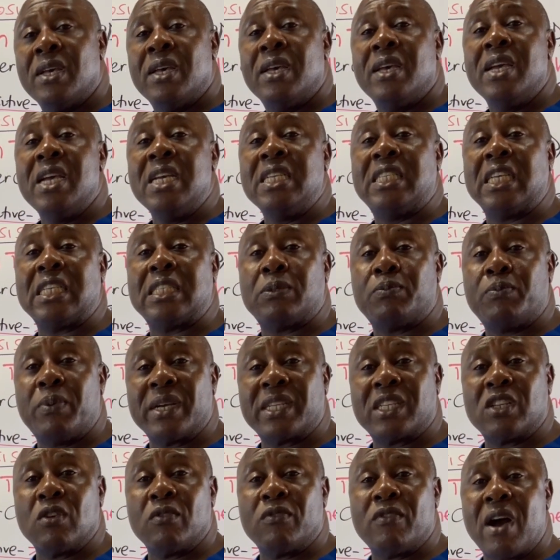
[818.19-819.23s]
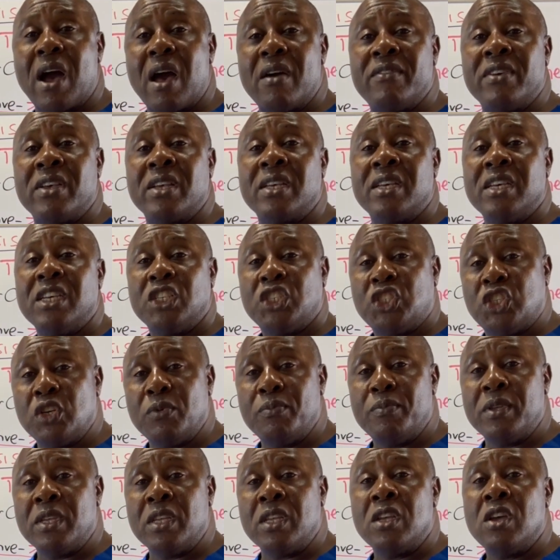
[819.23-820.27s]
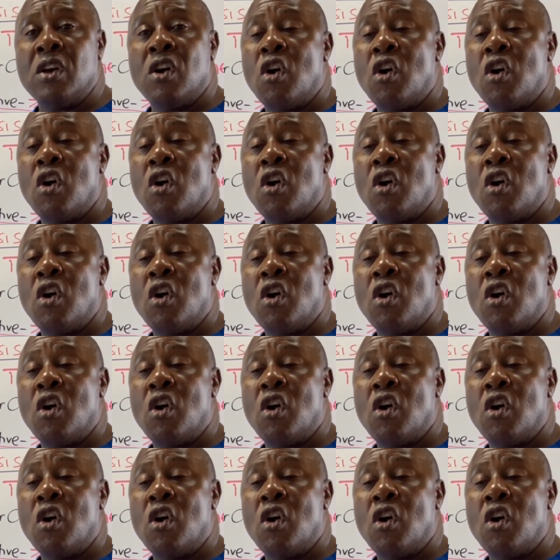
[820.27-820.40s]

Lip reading: is suspected of having TB